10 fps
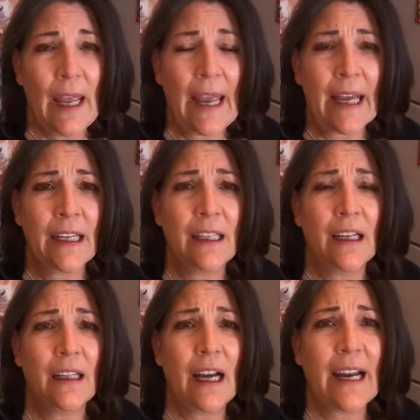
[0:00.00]
And
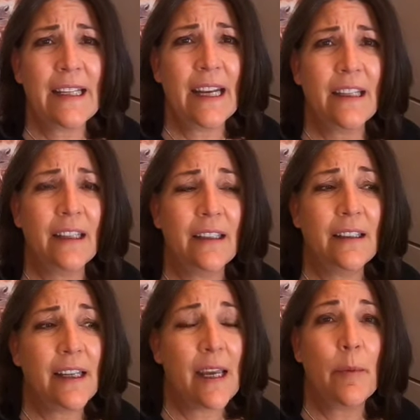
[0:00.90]
I tend
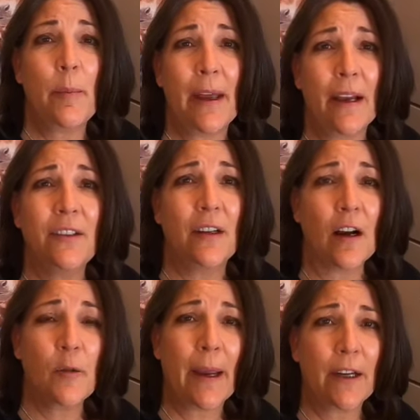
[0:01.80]
to keep a
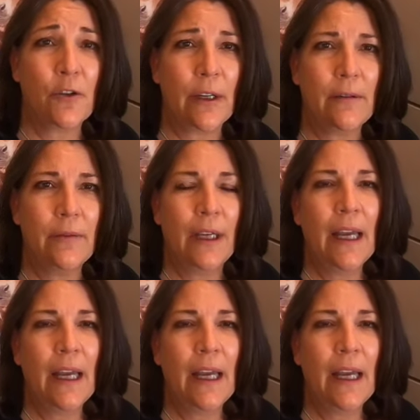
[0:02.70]
stocked pantry.